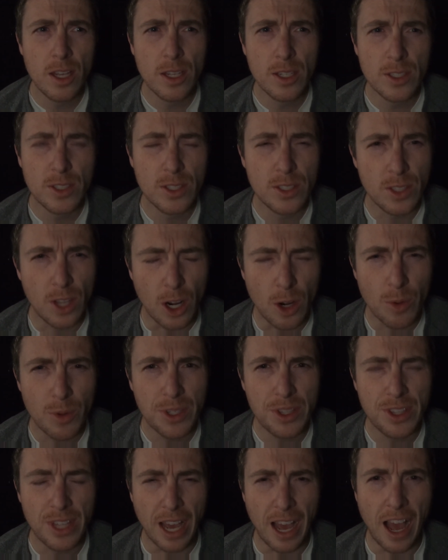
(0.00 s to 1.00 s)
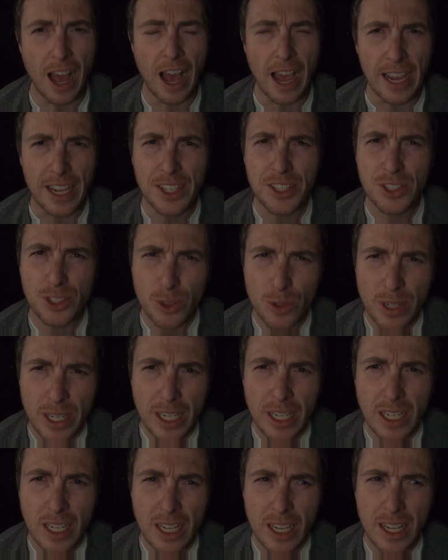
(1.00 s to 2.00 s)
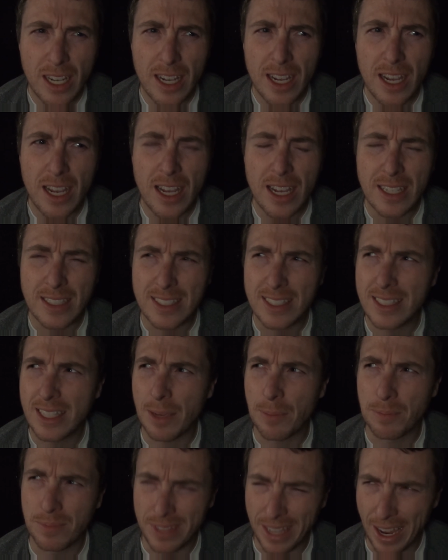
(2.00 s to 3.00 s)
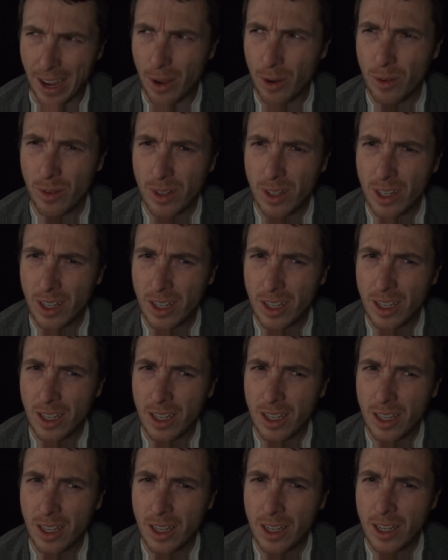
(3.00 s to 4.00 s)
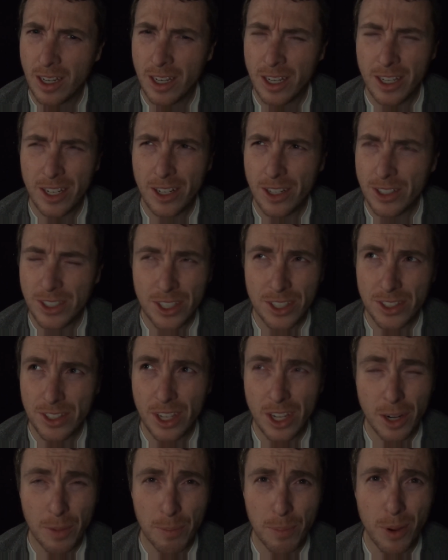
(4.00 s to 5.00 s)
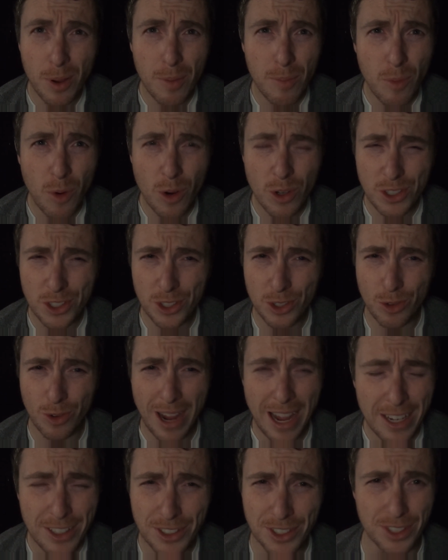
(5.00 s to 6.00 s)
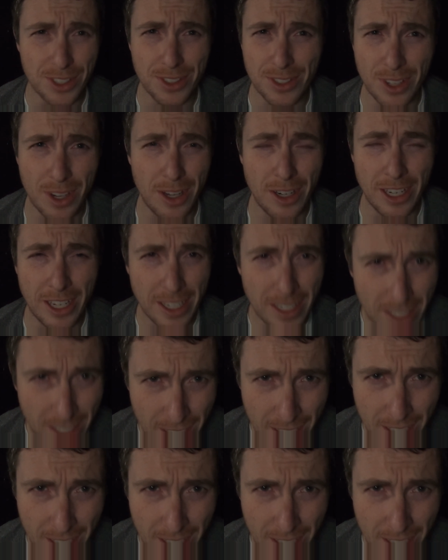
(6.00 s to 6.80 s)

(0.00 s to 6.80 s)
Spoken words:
Start with the highest grit and step down? You're just gonna put more scratches on it.